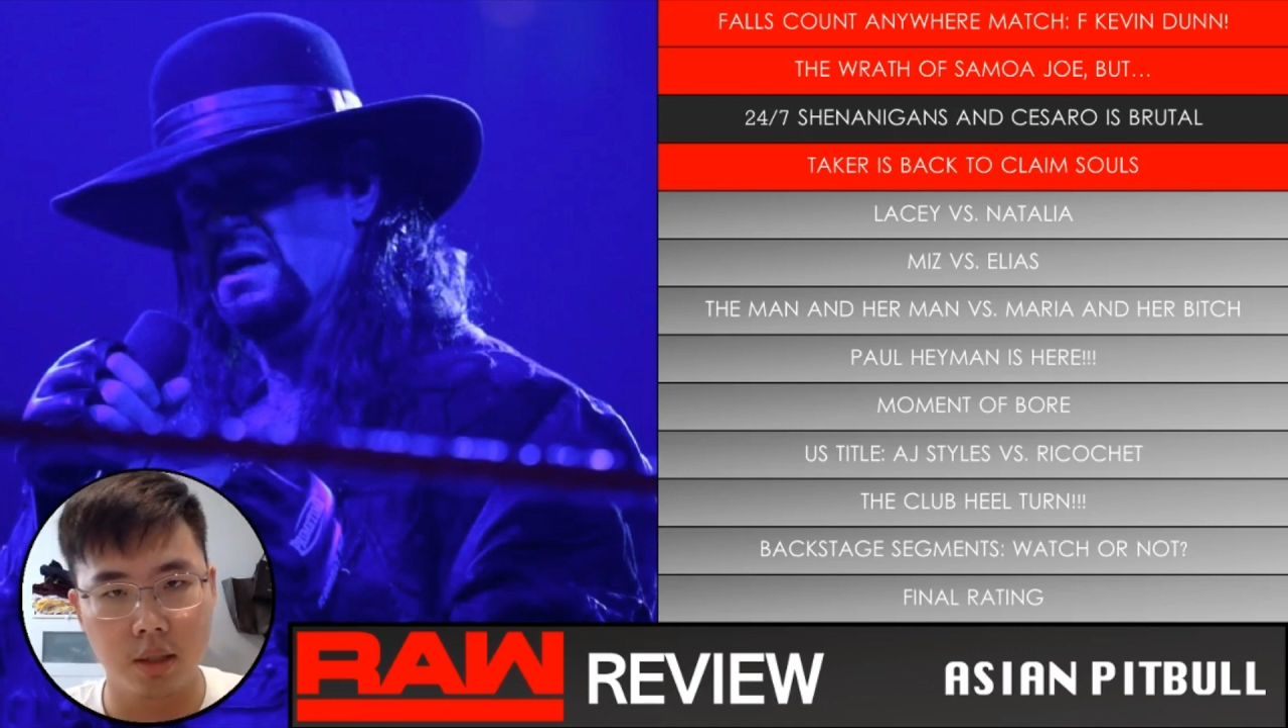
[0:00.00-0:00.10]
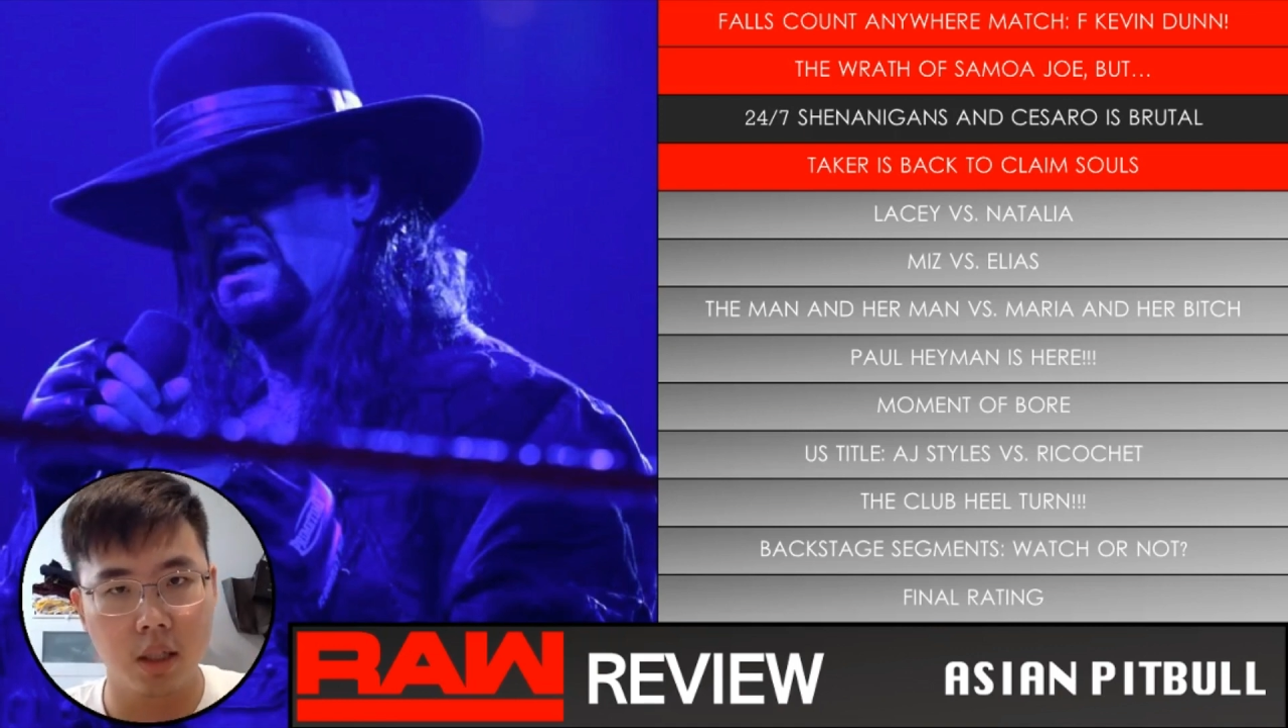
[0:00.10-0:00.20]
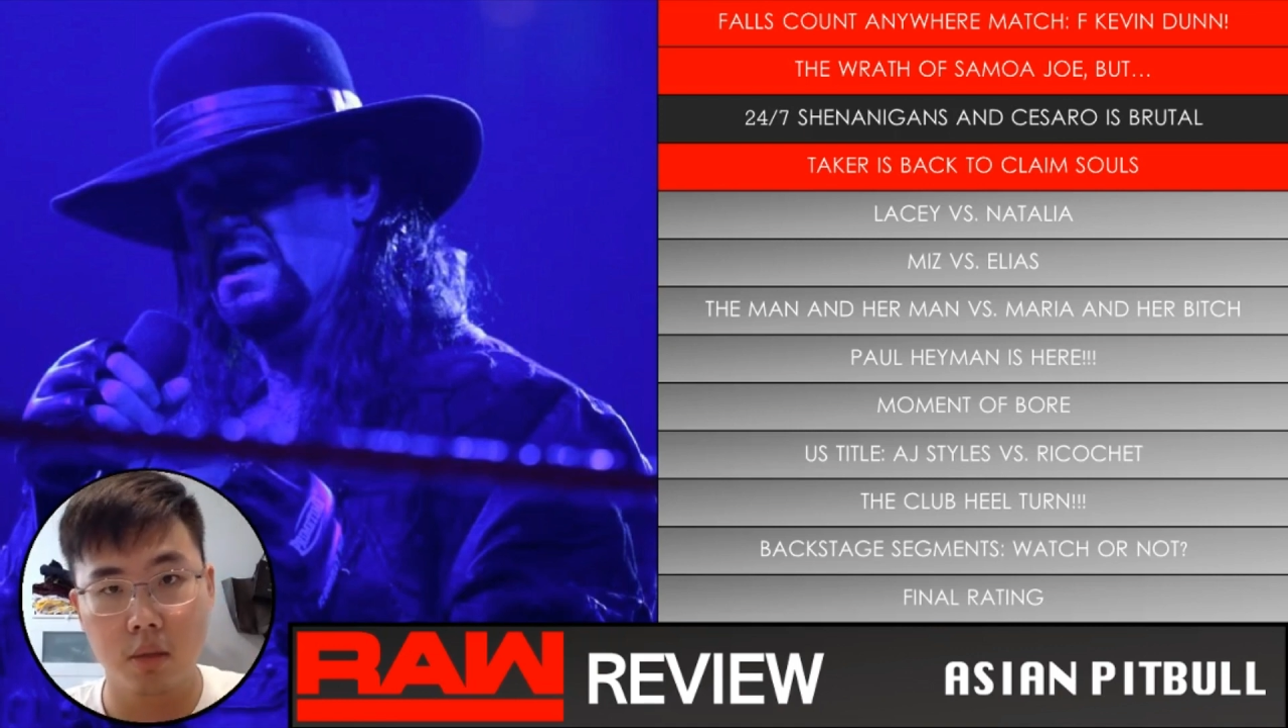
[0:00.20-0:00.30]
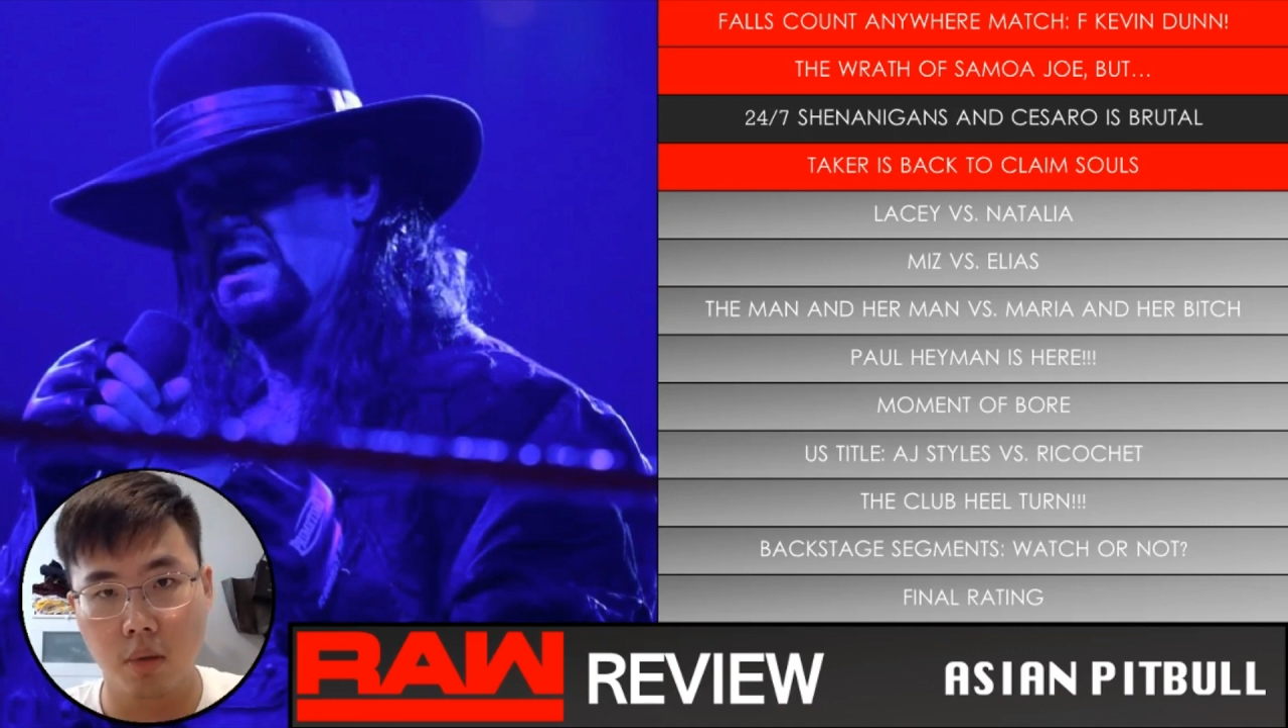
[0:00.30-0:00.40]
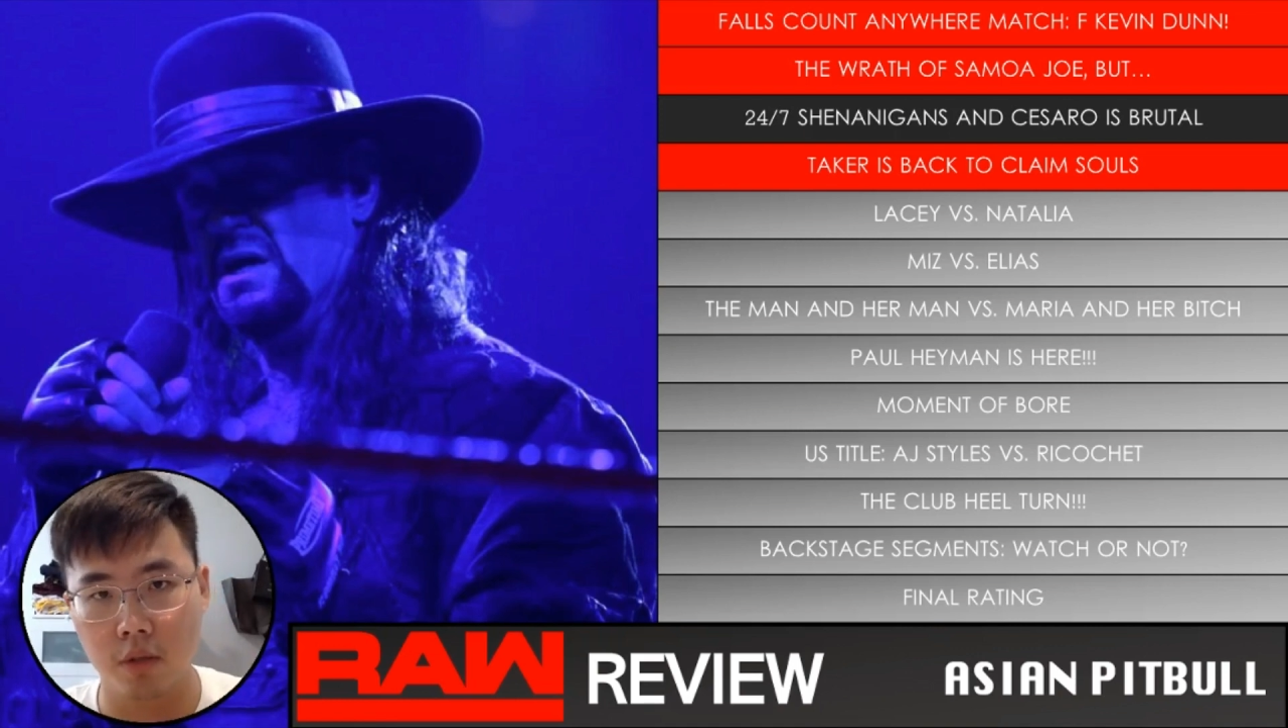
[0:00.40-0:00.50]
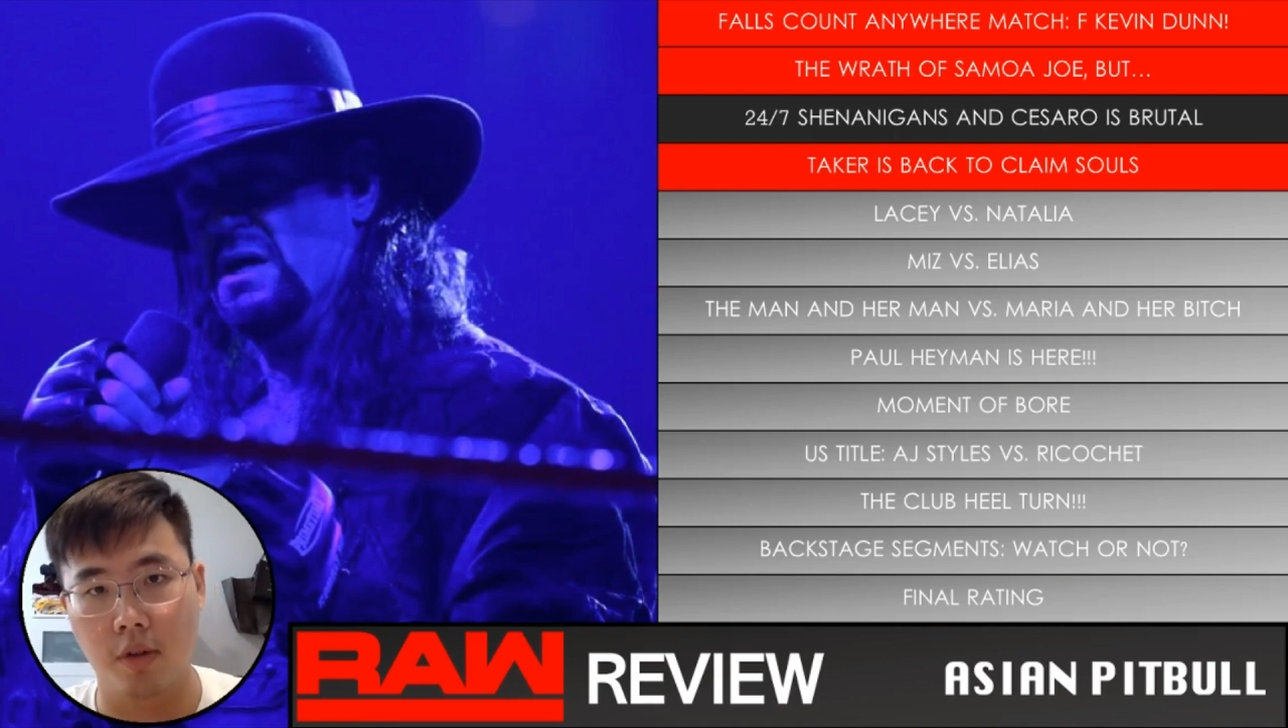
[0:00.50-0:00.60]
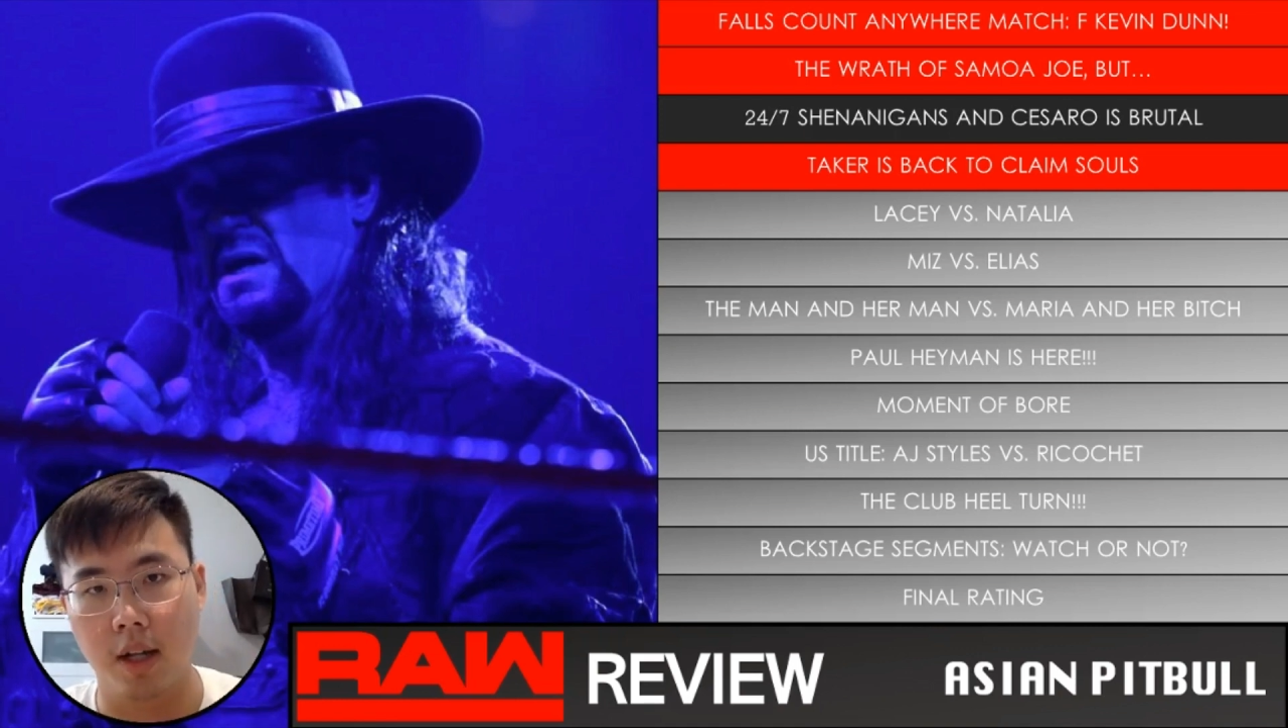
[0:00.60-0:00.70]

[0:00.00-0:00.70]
just watch for